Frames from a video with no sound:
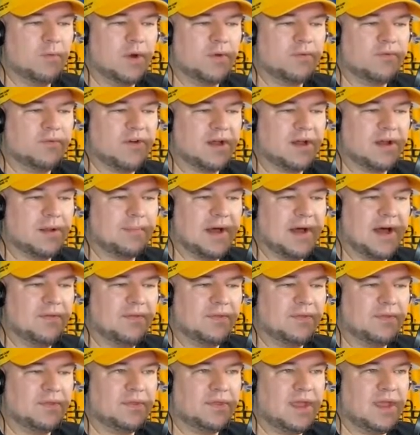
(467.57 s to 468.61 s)
We were talking about
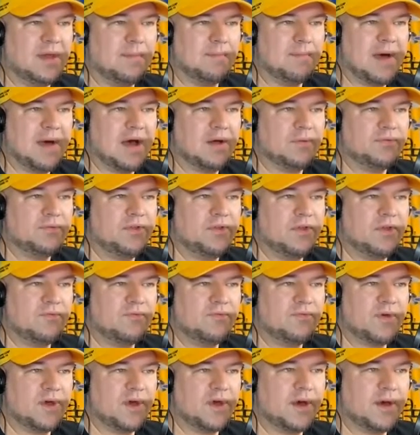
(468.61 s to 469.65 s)
the amount
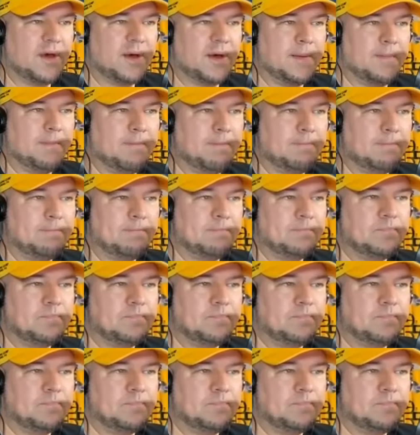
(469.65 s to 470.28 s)
of um